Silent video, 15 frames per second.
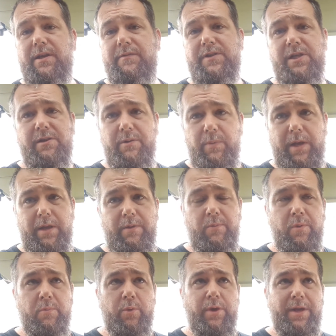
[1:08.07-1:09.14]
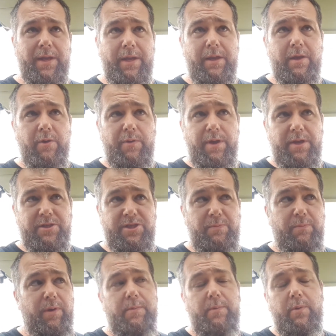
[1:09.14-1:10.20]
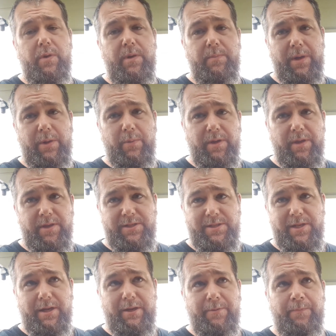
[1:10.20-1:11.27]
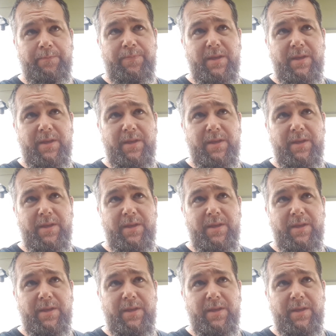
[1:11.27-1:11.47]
if she had waited one more day to go in, she probably wouldn't be with us now.